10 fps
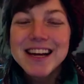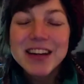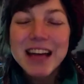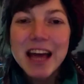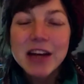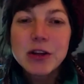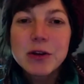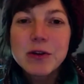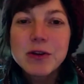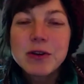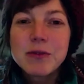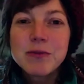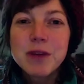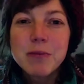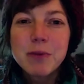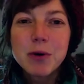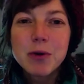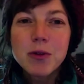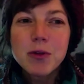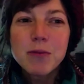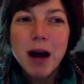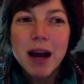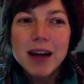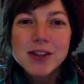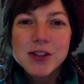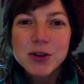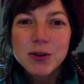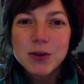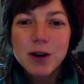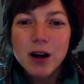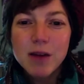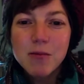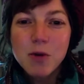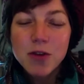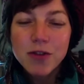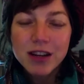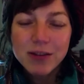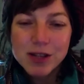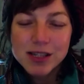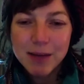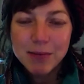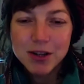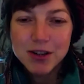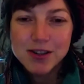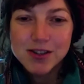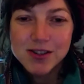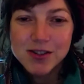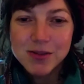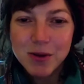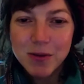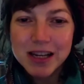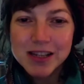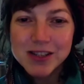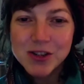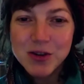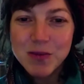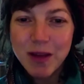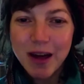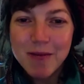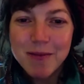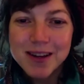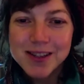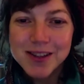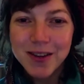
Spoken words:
and gluten, they both bind to morphine receptors when we consume them. And so